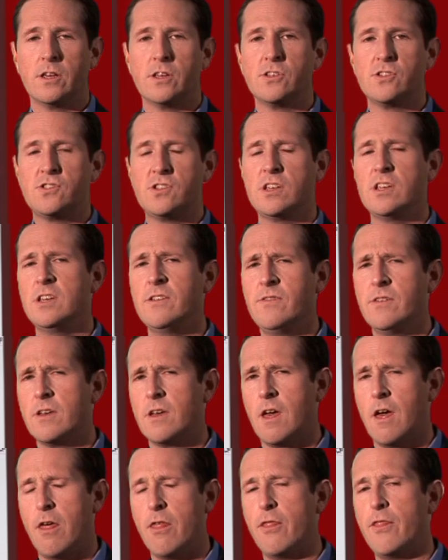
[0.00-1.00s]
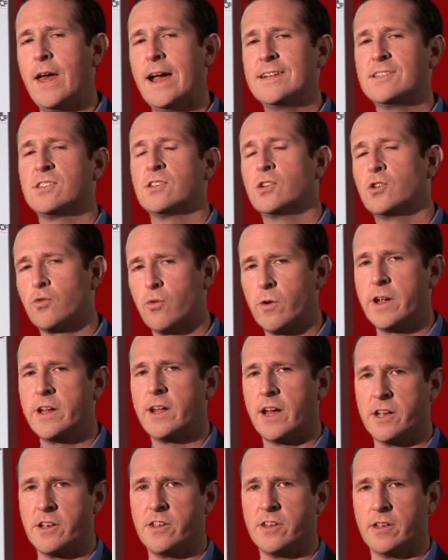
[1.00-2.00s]
Steve, that's a great
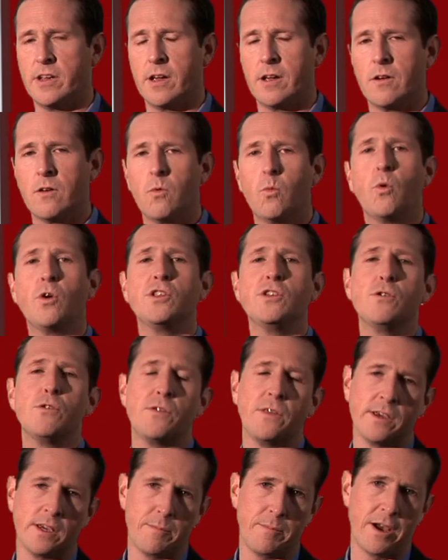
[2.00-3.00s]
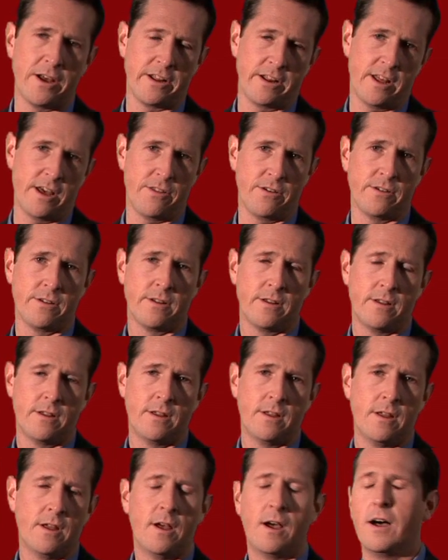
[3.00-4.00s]
idea. What do you think about it, Heather?
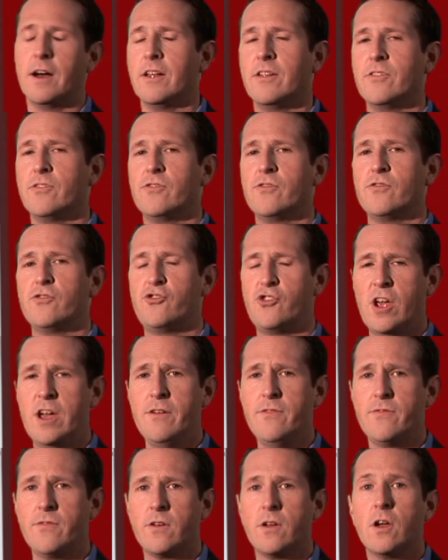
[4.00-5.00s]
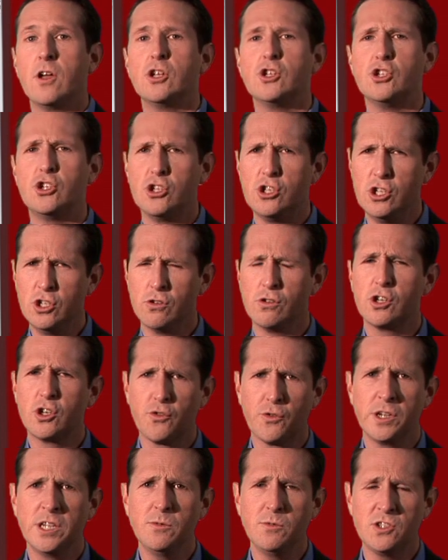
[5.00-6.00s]
Jeff, do you
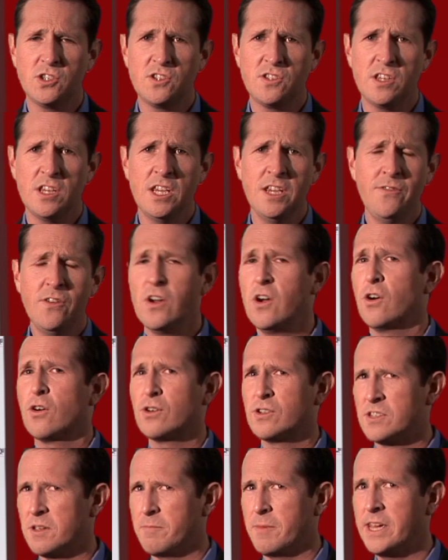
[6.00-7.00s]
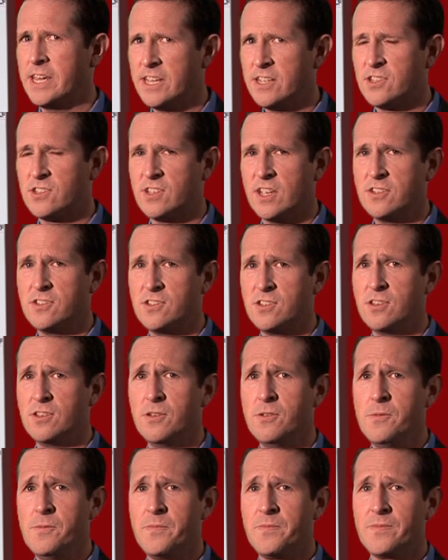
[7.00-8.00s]
agree with Steve, or is it making sense to
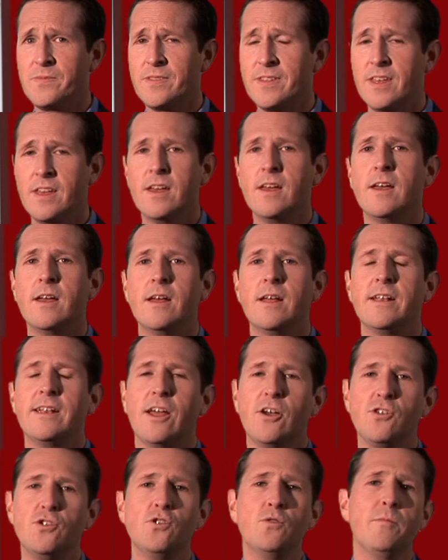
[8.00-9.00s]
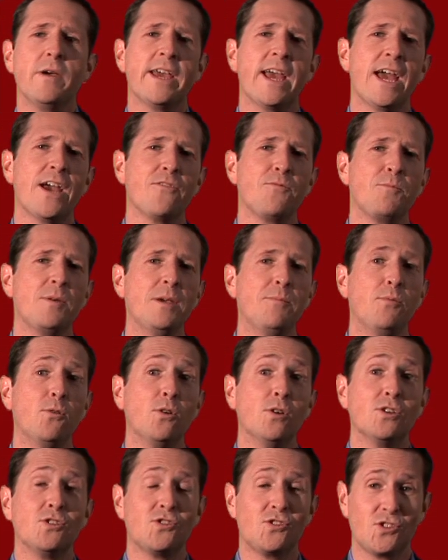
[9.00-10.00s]
you? Now, you may have
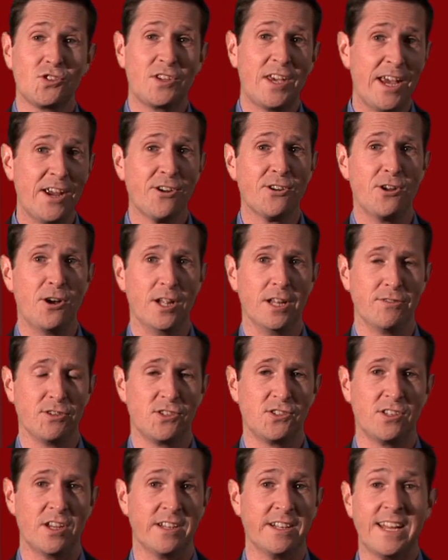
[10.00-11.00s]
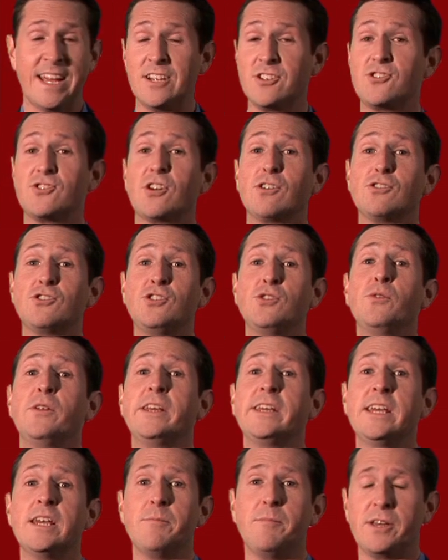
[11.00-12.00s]
people scared all of a sudden and start
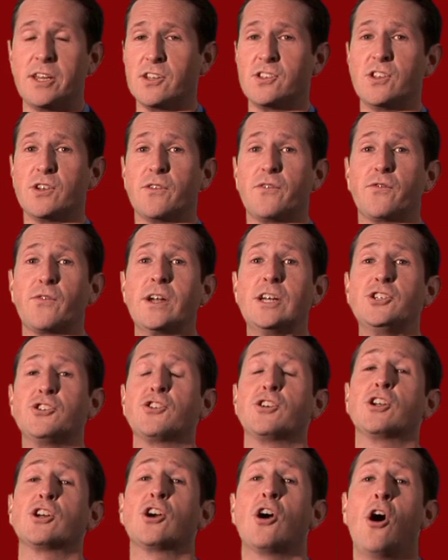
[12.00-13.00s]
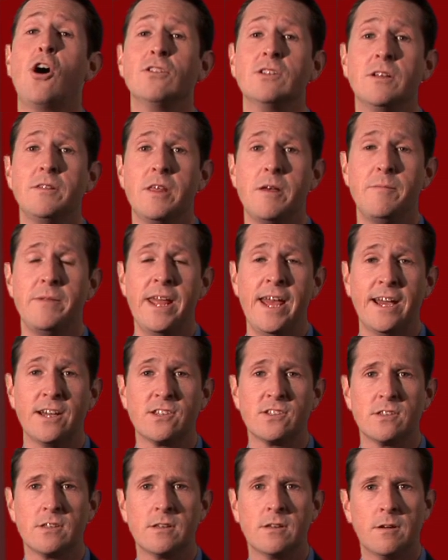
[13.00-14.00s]
tuning in because they're afraid you're going to call on them
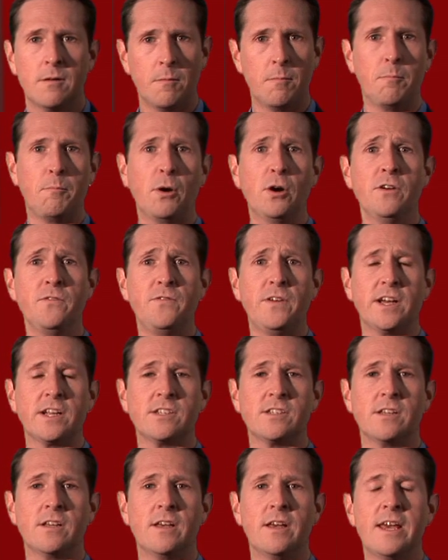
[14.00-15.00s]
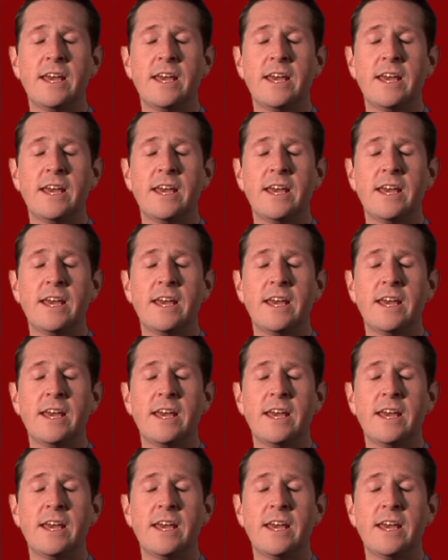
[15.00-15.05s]
next. Perfect.